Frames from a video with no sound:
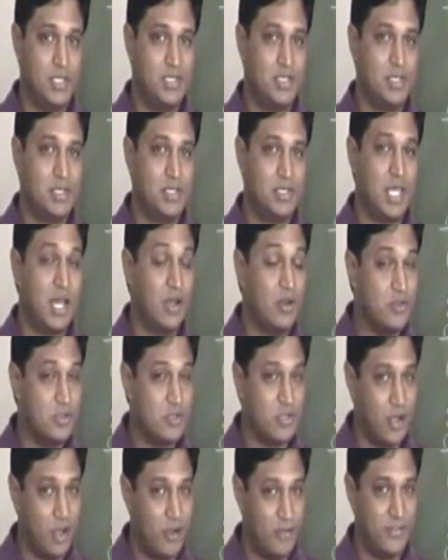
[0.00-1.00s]
It
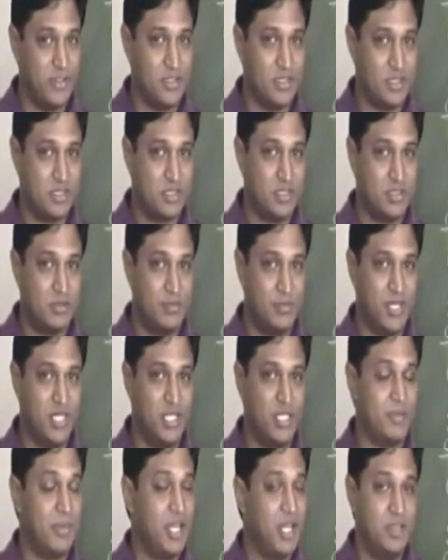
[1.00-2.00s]
sounds obvious,
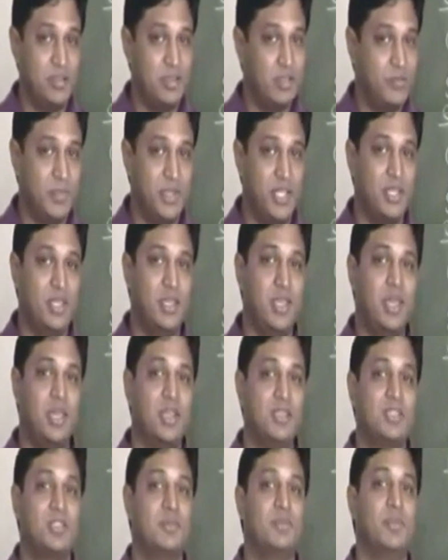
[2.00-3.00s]
but it might not be the
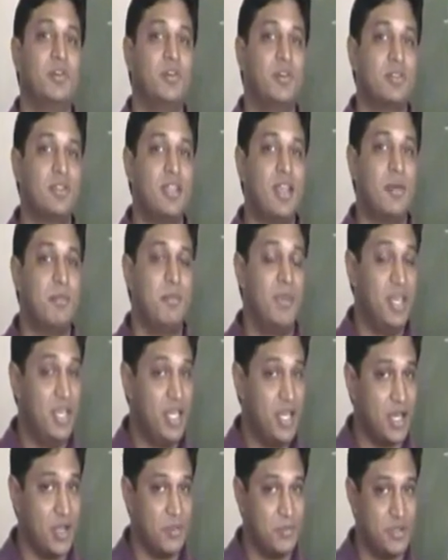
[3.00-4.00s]
case because there are
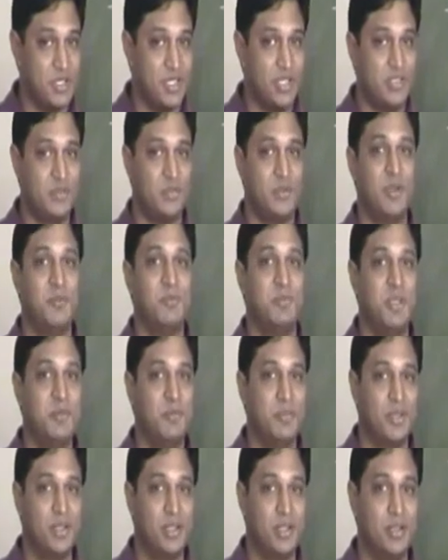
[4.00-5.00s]
many companies where
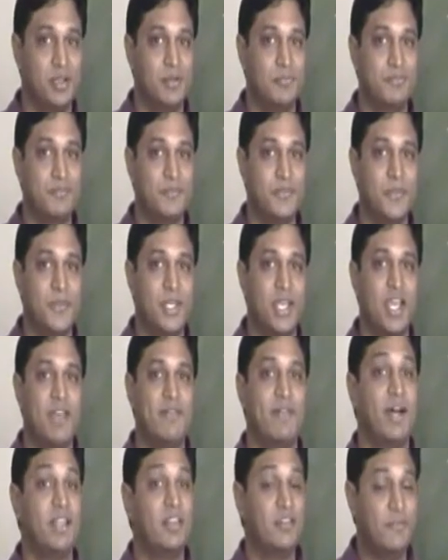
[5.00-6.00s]
people
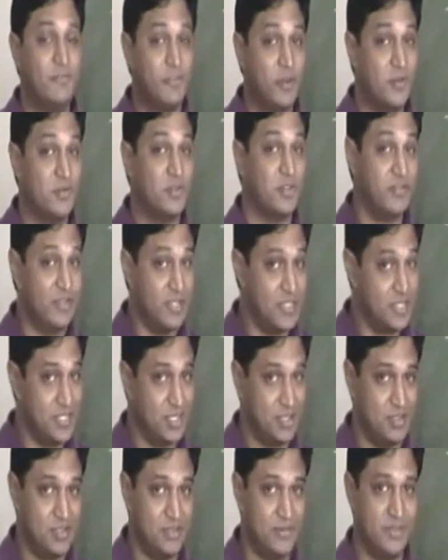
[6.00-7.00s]
have other forms of
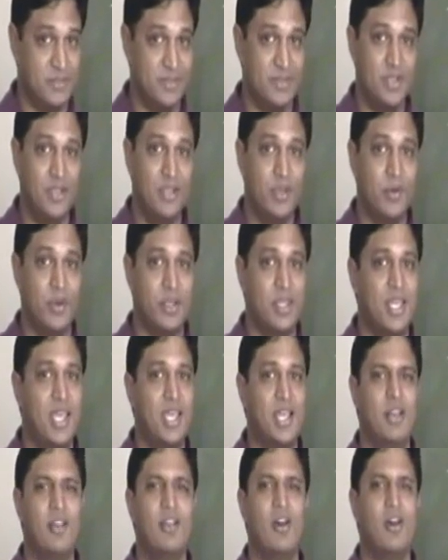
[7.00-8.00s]
incentives, where
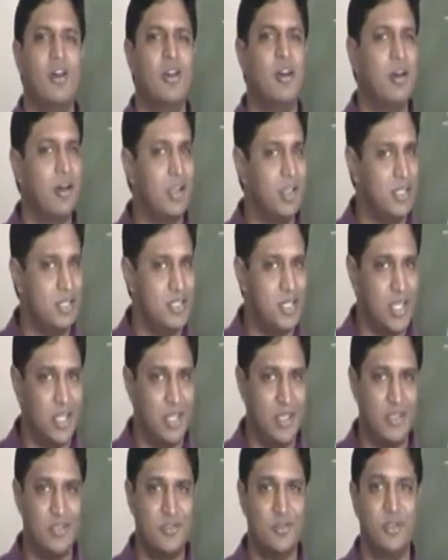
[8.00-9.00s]
they get longer
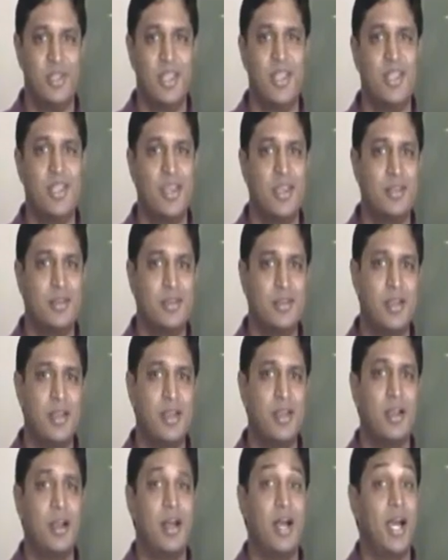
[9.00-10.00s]
holidays or they get
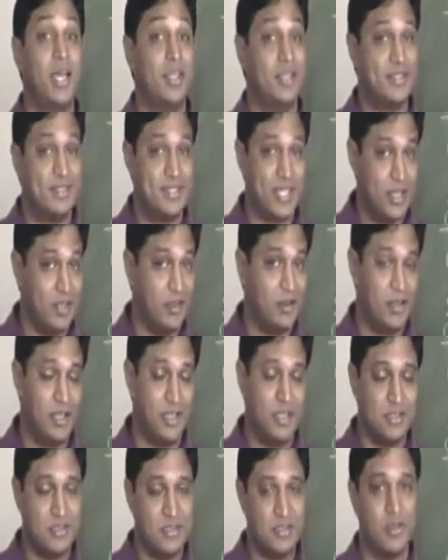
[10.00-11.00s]
a higher
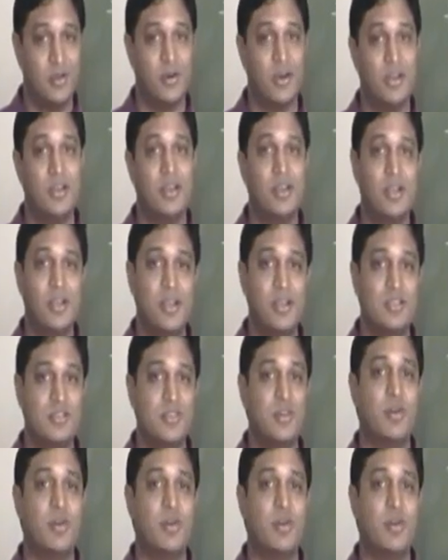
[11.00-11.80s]
salary and so on.